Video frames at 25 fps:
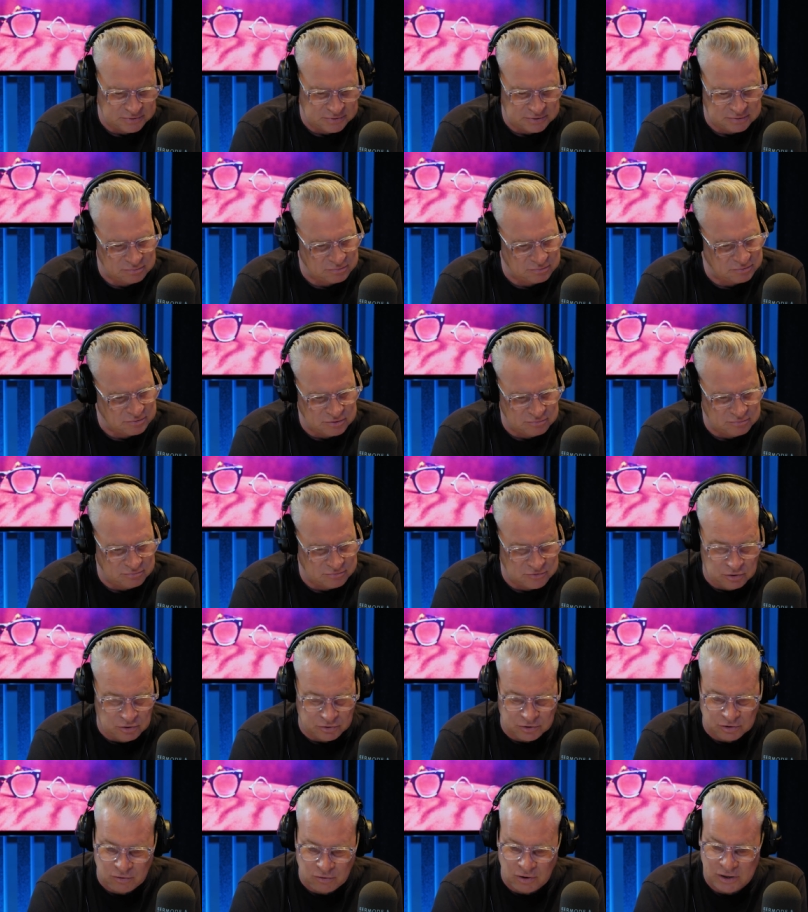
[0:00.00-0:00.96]

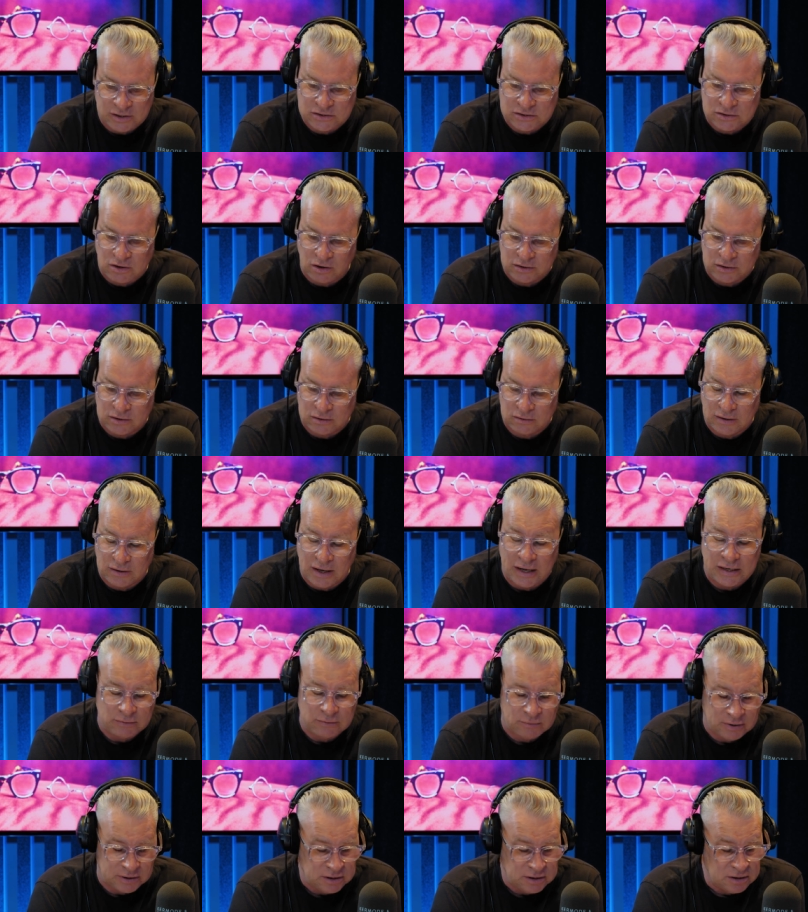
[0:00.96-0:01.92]
not a great title.
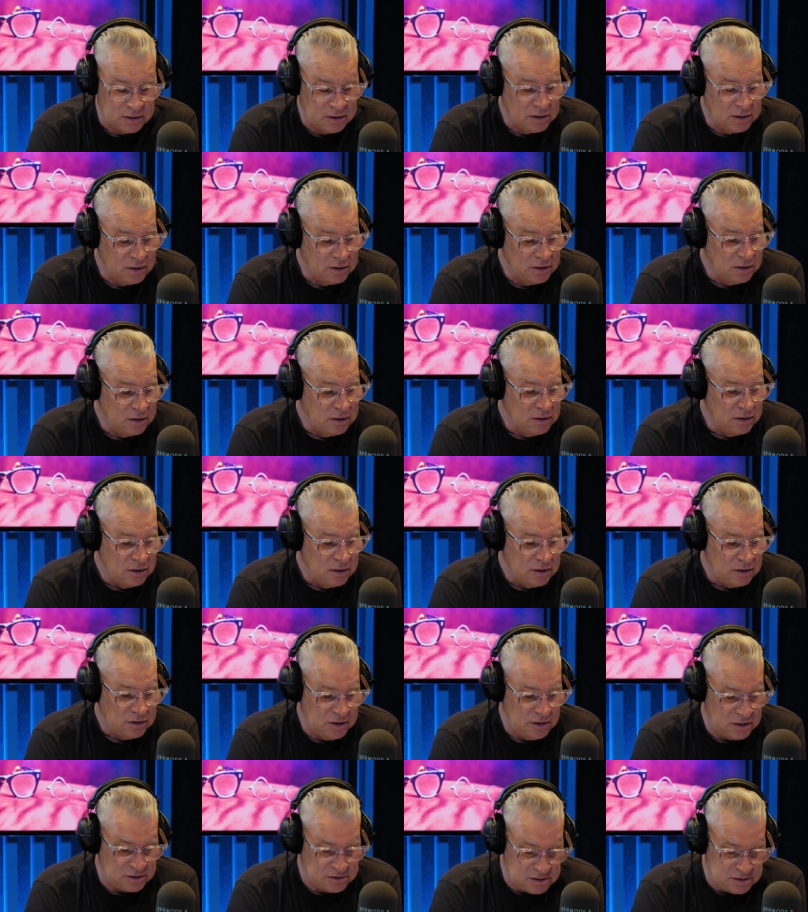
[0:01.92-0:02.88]
Anyway.
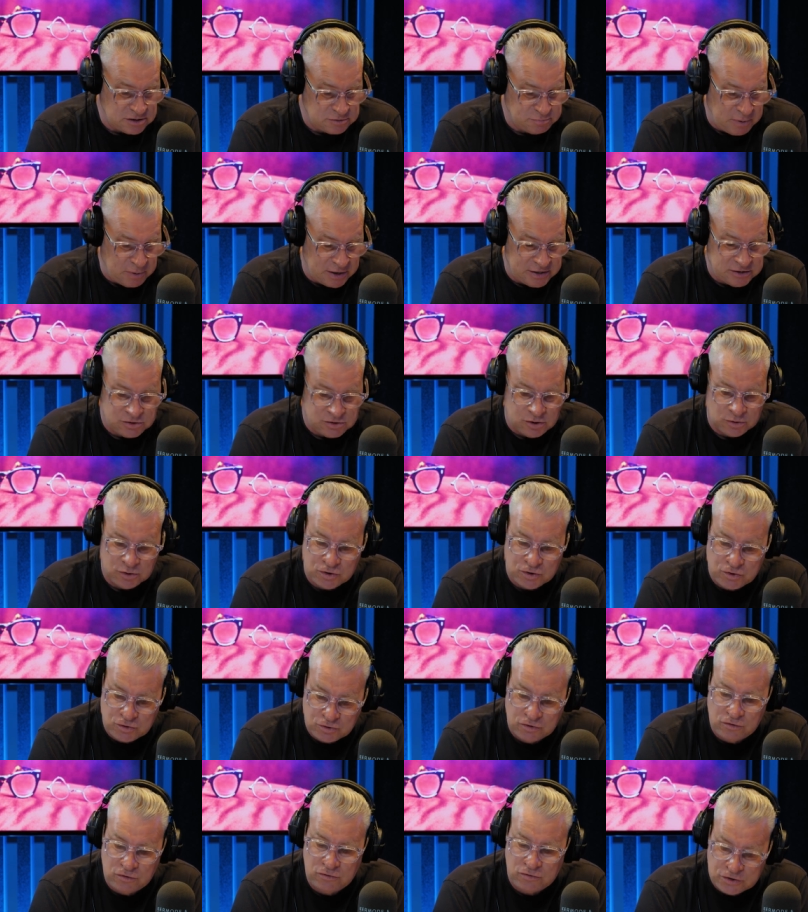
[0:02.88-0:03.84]
This is based on the
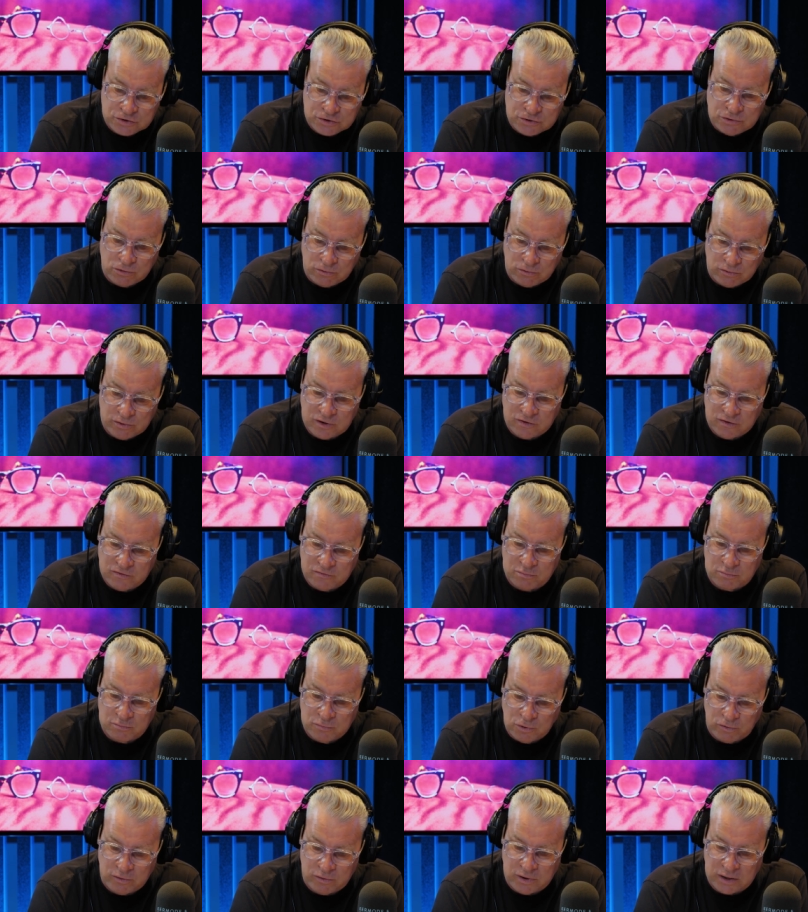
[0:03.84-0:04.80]
true story of
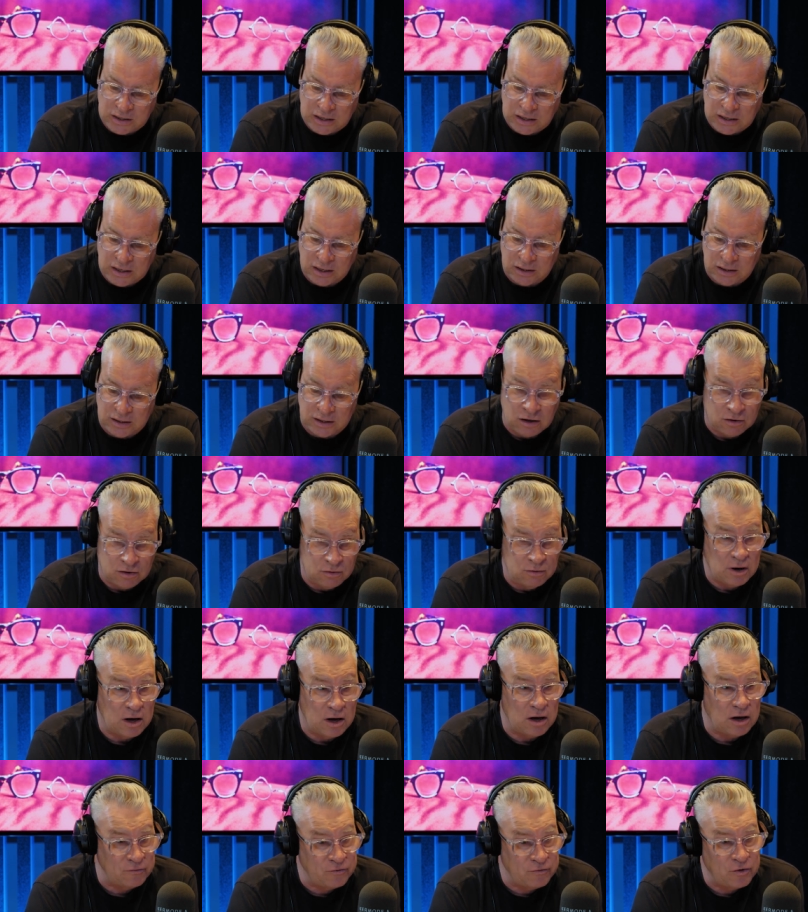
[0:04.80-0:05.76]
Maureen Kearney,
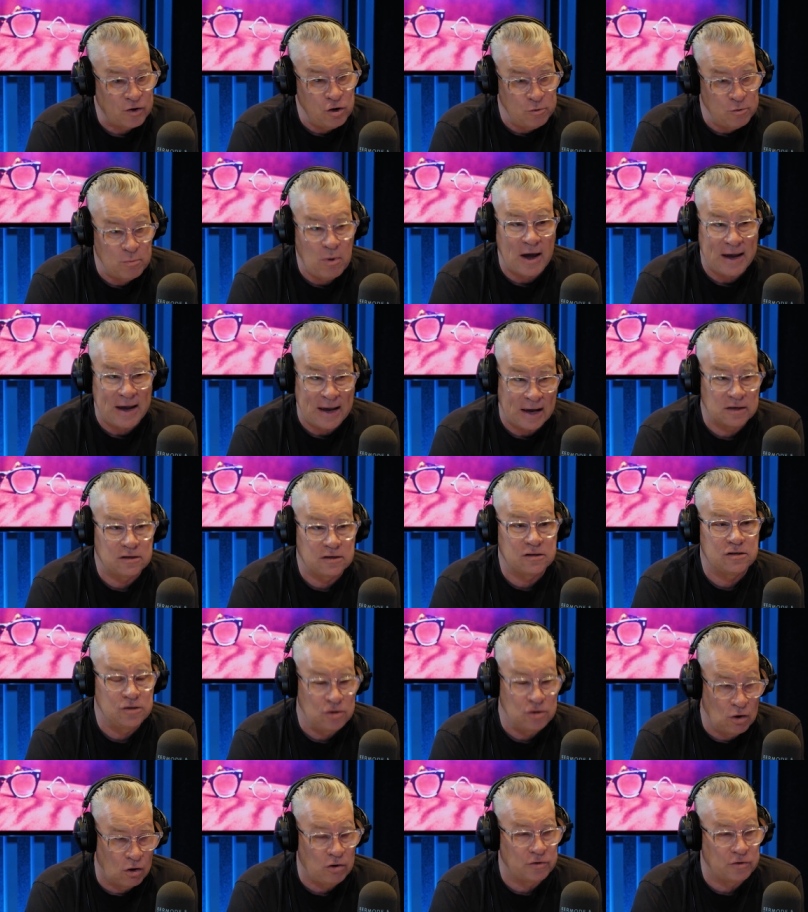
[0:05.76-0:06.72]
who of whom I had
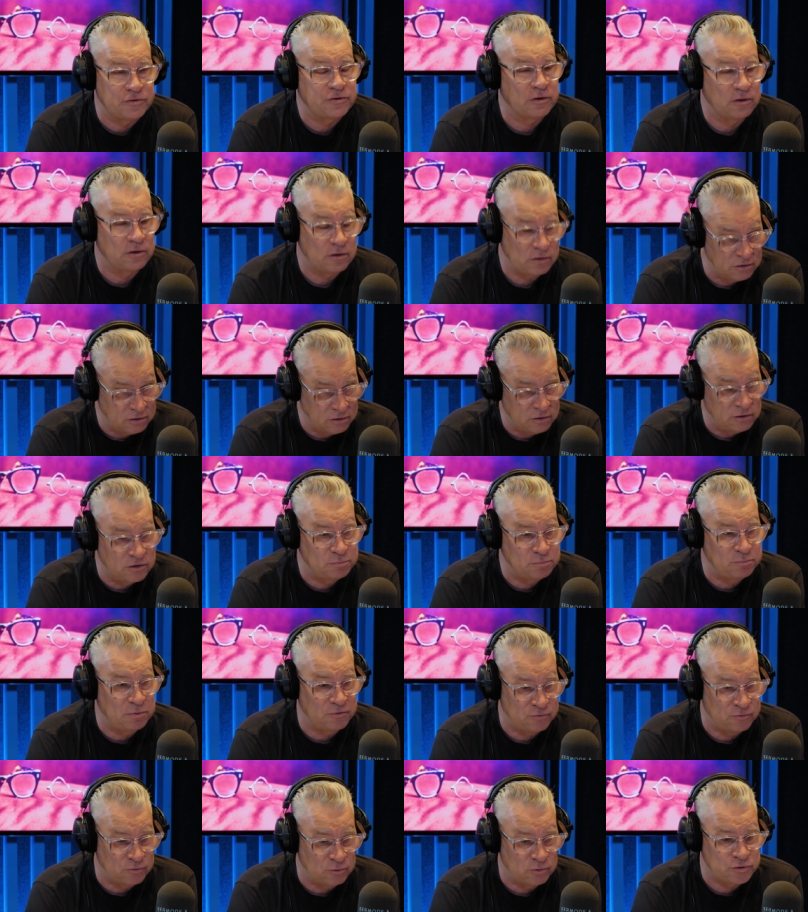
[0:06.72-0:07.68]
not heard
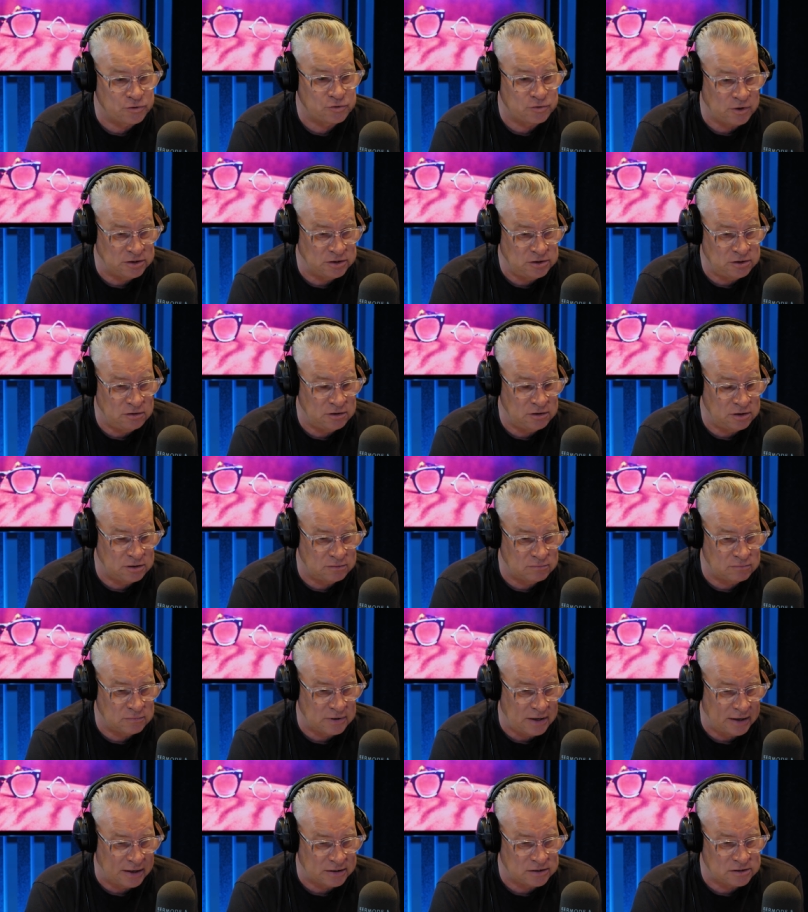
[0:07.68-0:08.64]
before, trade
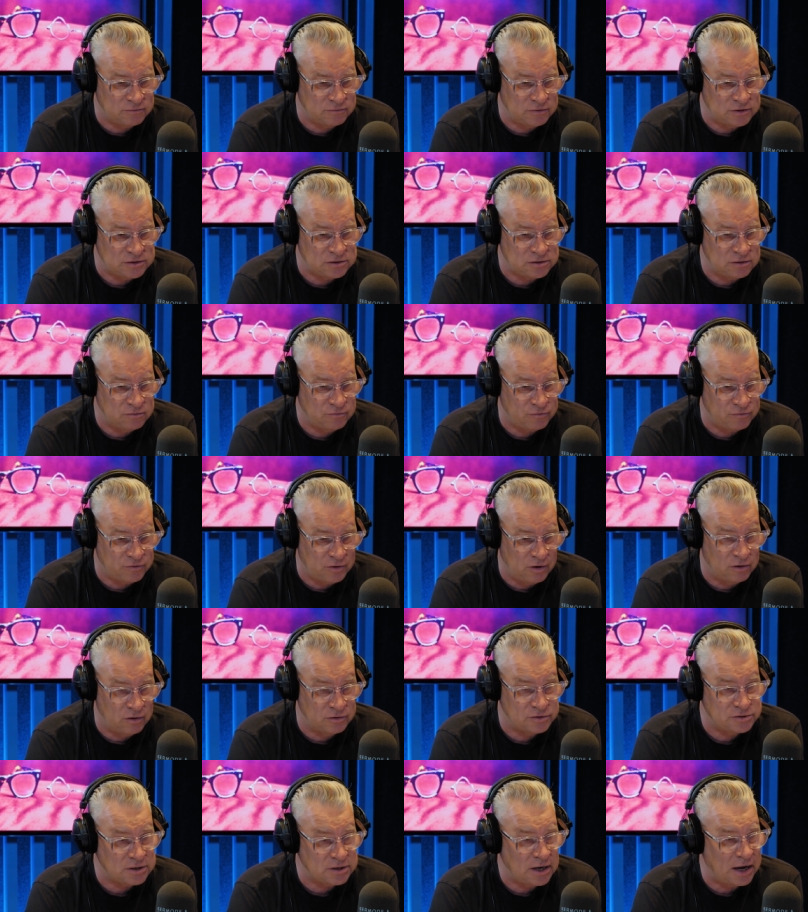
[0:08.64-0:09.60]
union activist in
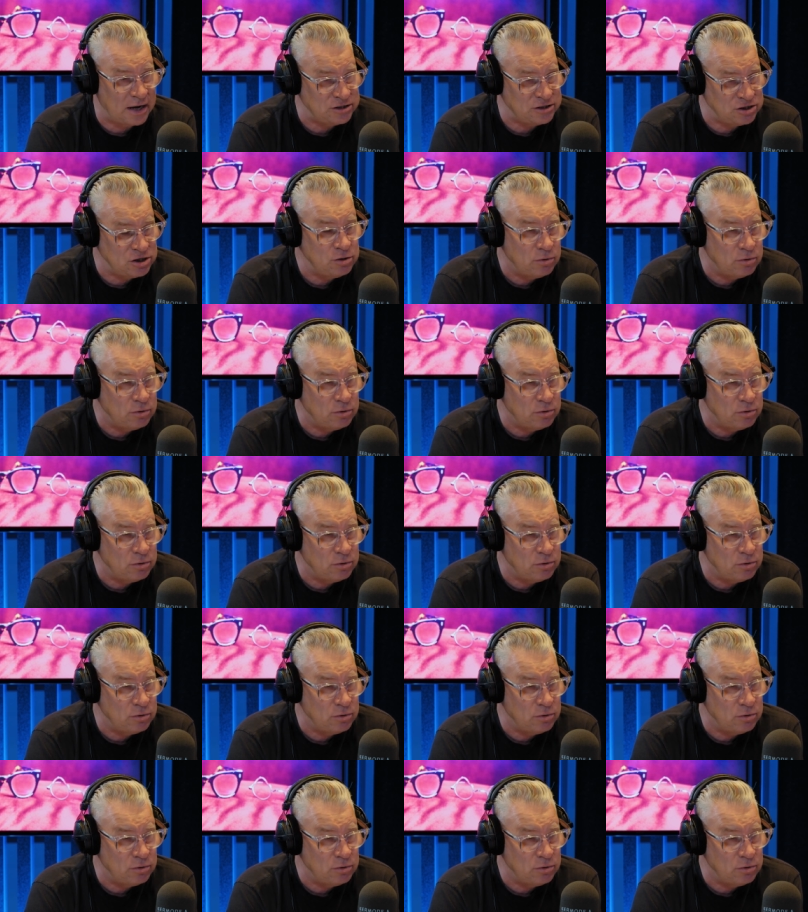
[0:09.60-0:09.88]
France. Had